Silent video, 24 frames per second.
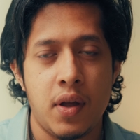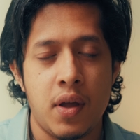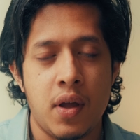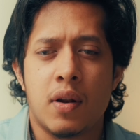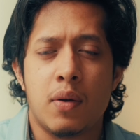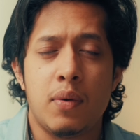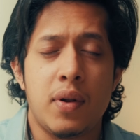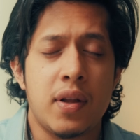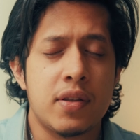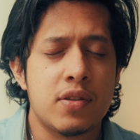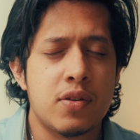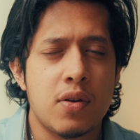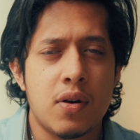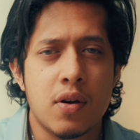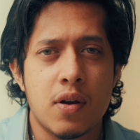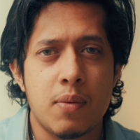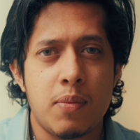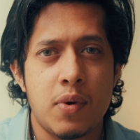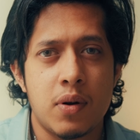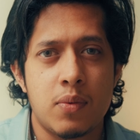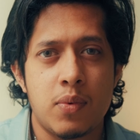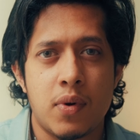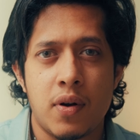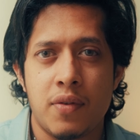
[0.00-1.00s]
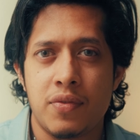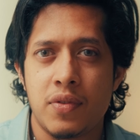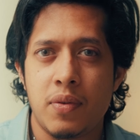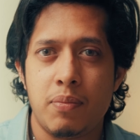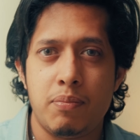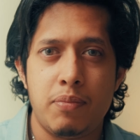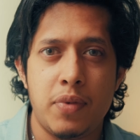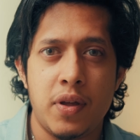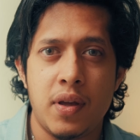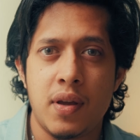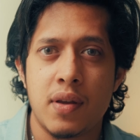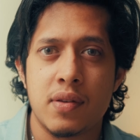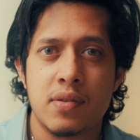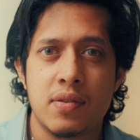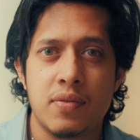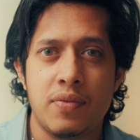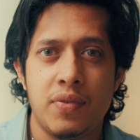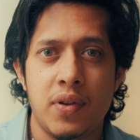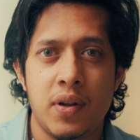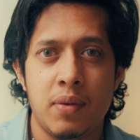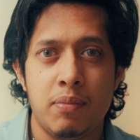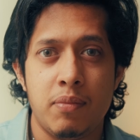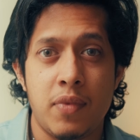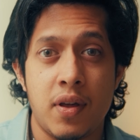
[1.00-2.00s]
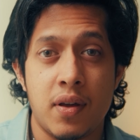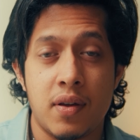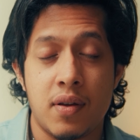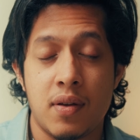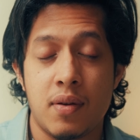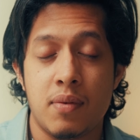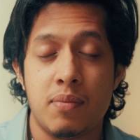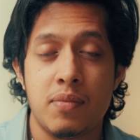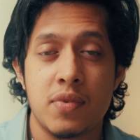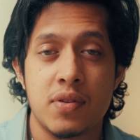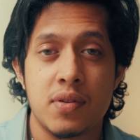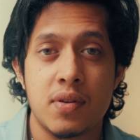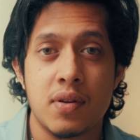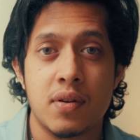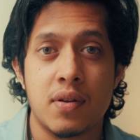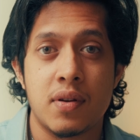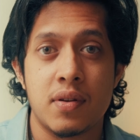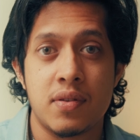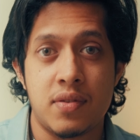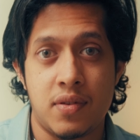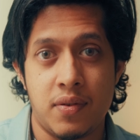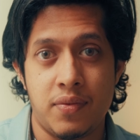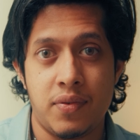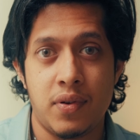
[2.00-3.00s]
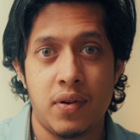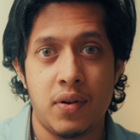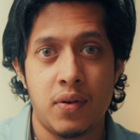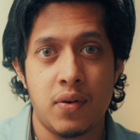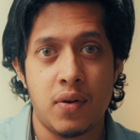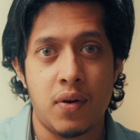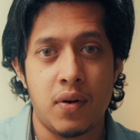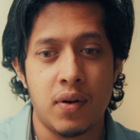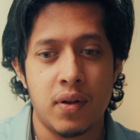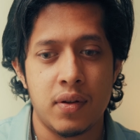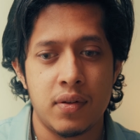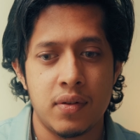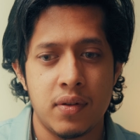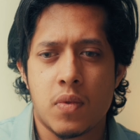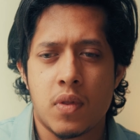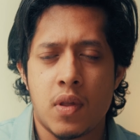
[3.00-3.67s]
Now let's talk about one of the biggest filmmaker, Mr. Christopher Nolan.